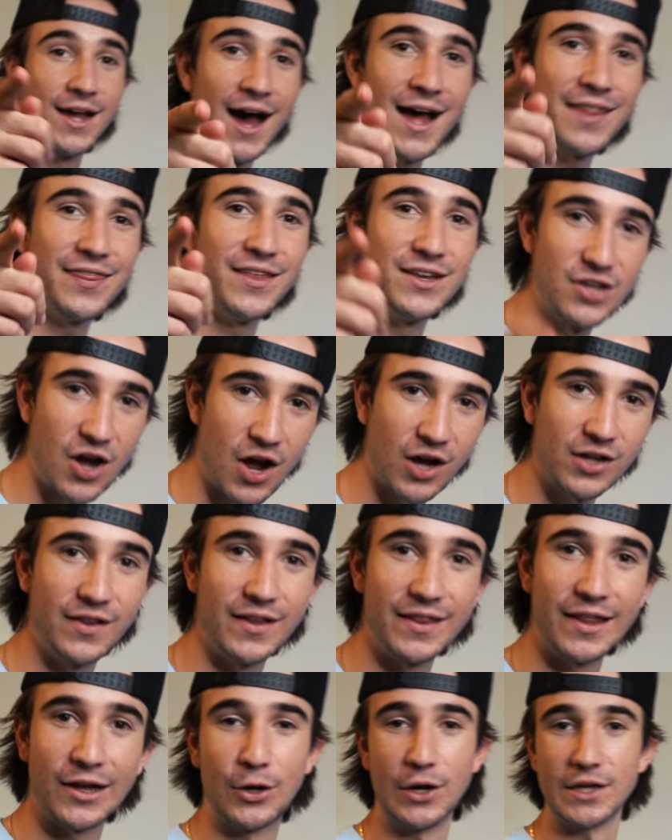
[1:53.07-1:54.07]
got the
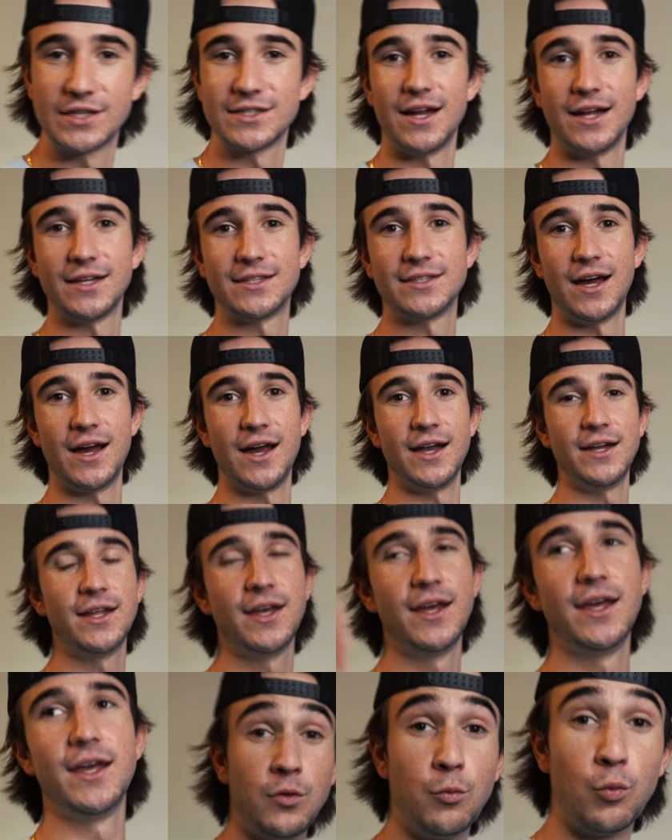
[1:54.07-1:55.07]
Ducklet that Chris and I signed.
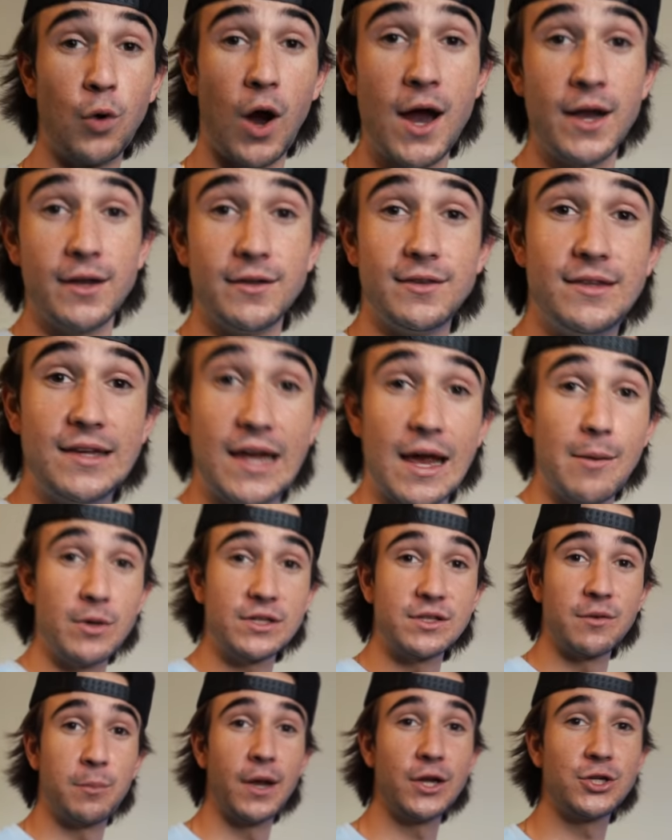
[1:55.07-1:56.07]
Ryan, D M
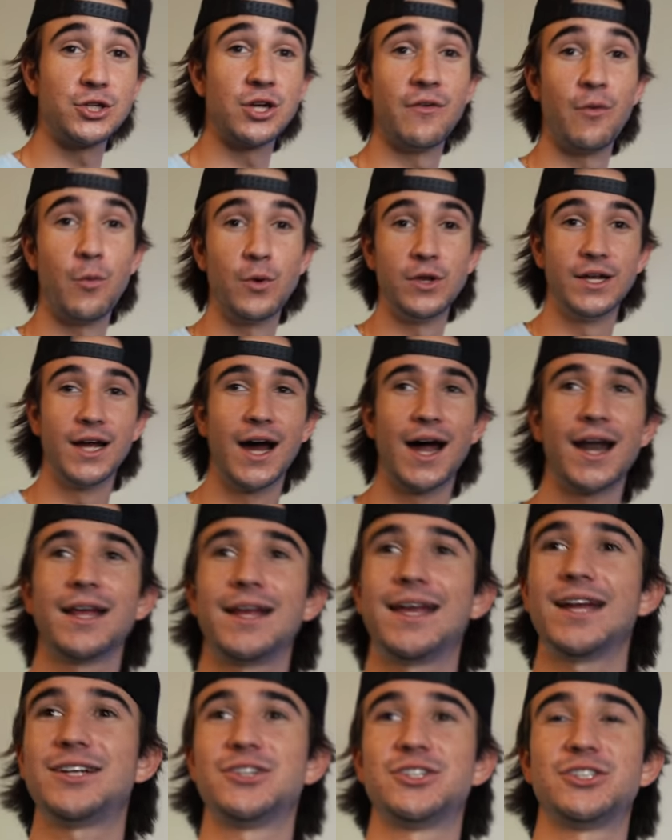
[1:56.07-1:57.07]
us a picture of it when you got
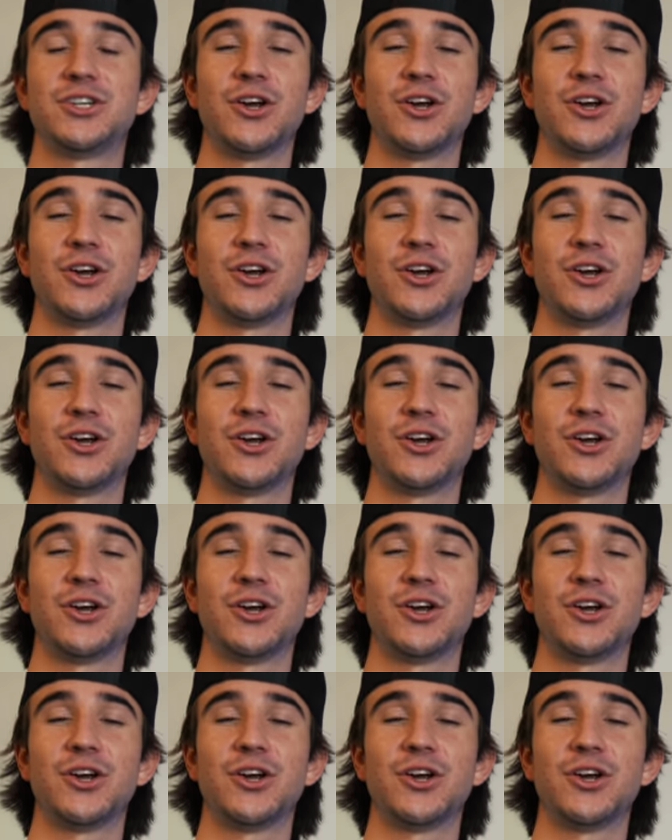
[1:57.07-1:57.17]
it. Get your